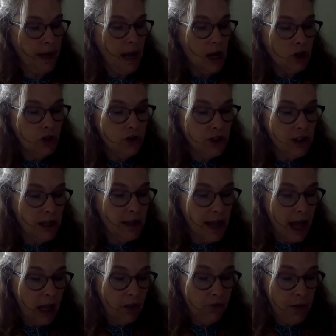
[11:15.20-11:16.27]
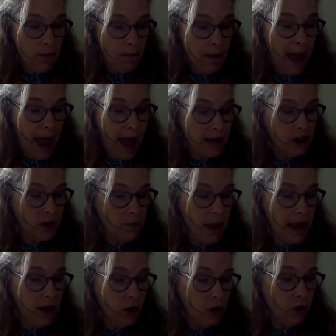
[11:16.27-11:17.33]
to send the elephant back, to
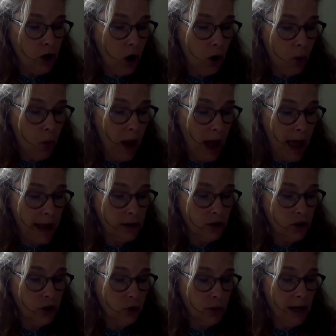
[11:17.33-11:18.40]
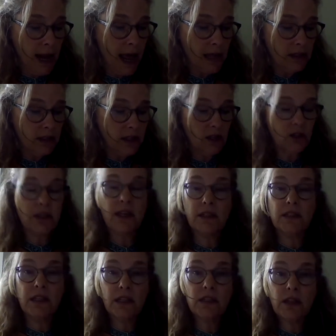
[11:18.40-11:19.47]
make her go away, to, in essence,
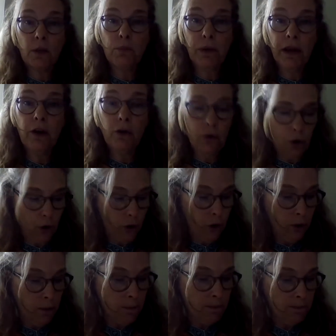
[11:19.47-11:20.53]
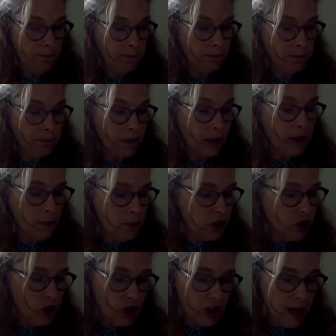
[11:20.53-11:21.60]
disappear her, the
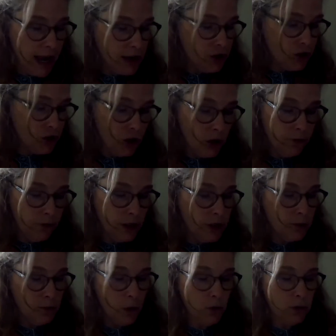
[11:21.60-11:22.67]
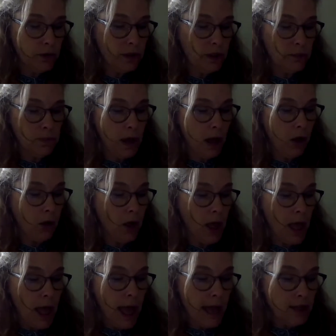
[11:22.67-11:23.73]
magician had dutifully spoken the spell
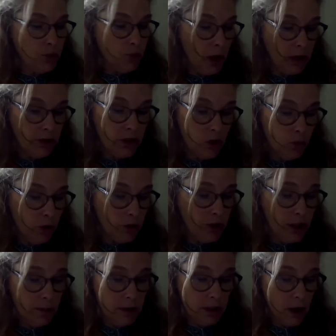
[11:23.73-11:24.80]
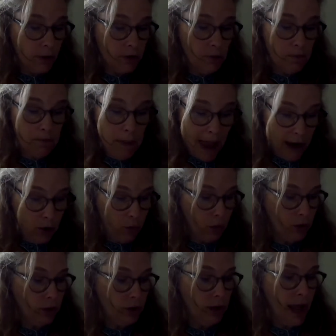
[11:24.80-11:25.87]
as well as the words themselves
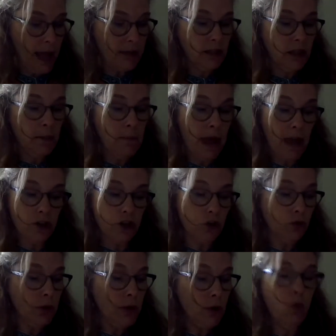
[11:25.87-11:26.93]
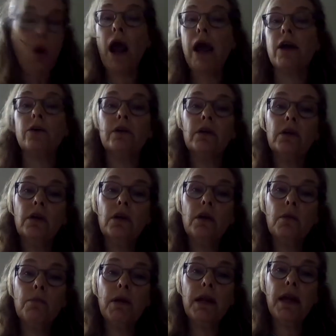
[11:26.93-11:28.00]
backward as the magic required,
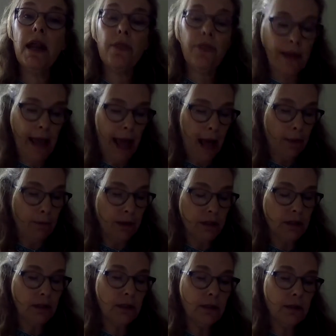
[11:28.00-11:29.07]
but nothing happened.